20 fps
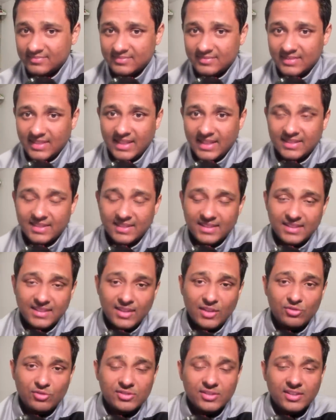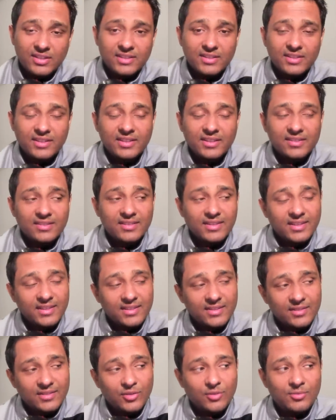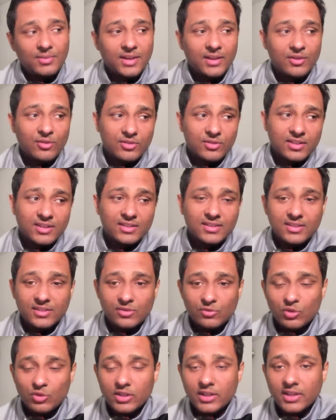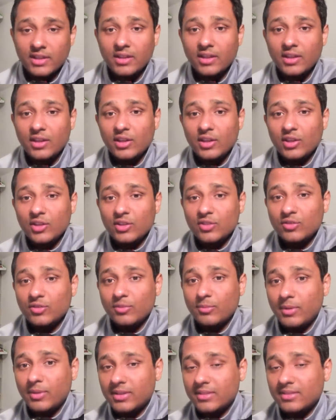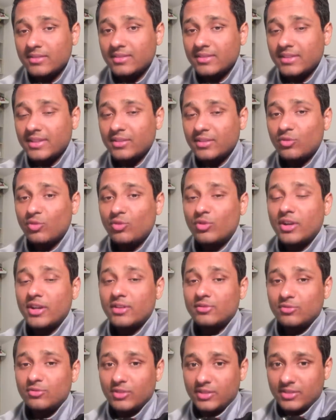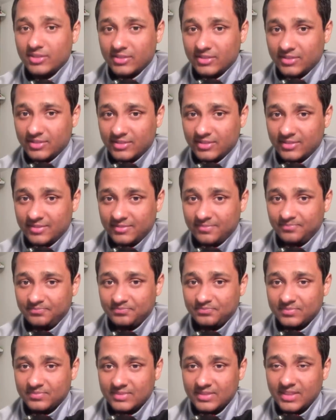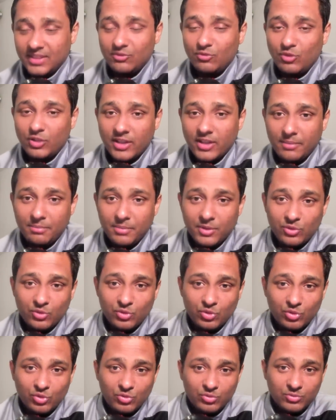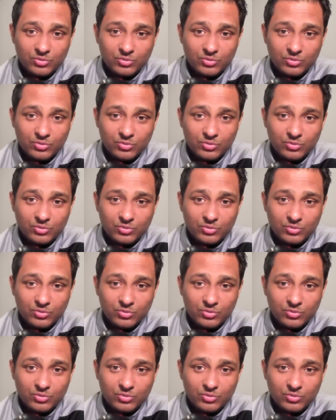and then now suddenly it's like oh my god nothing's working so but then congratulations then what happened to you